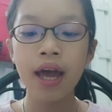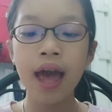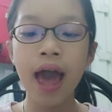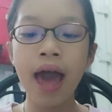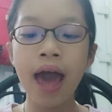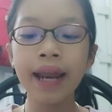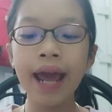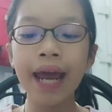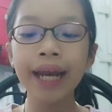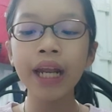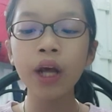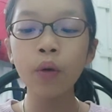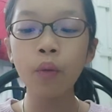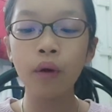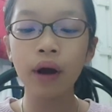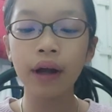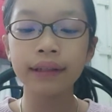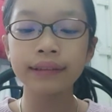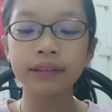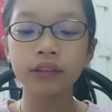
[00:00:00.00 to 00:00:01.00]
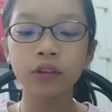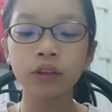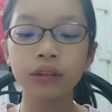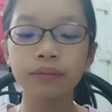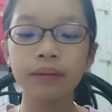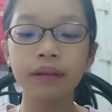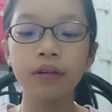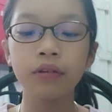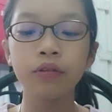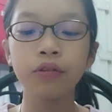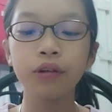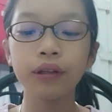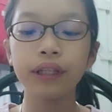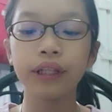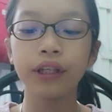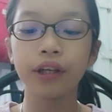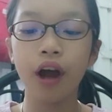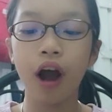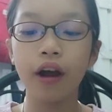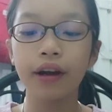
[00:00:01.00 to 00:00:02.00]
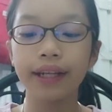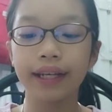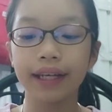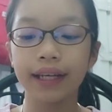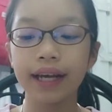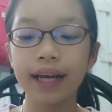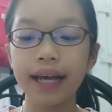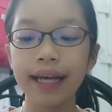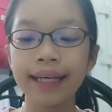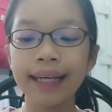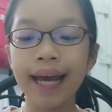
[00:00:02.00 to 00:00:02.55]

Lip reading: and anyone who's been really naughty